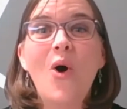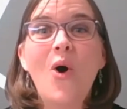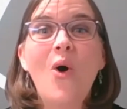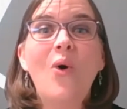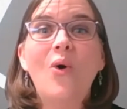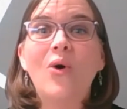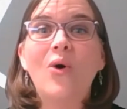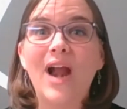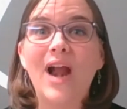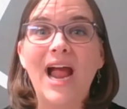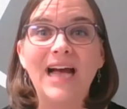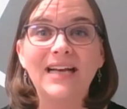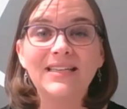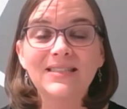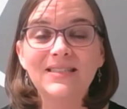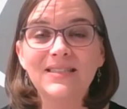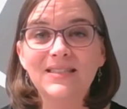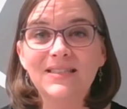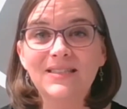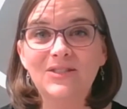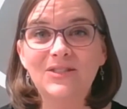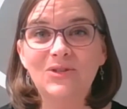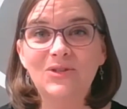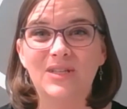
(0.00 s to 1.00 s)
or ask the
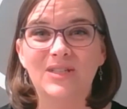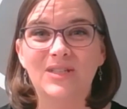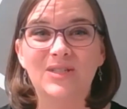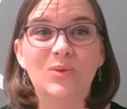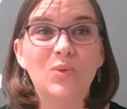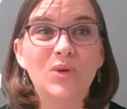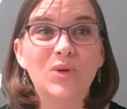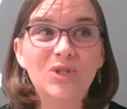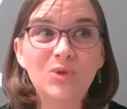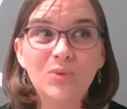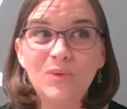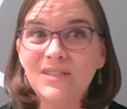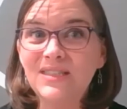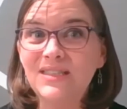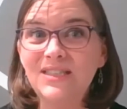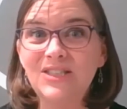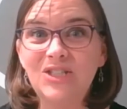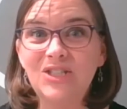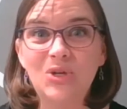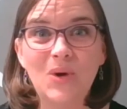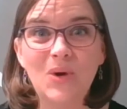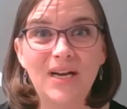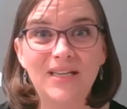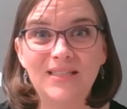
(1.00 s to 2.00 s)
students, which ones did
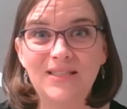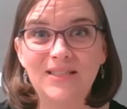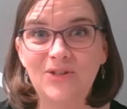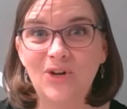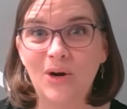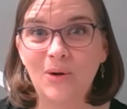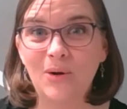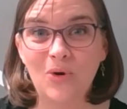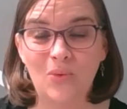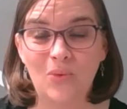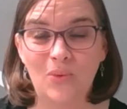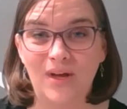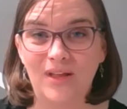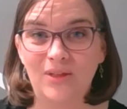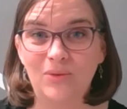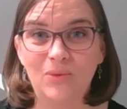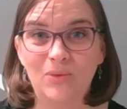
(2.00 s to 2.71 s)
you guys struggle with?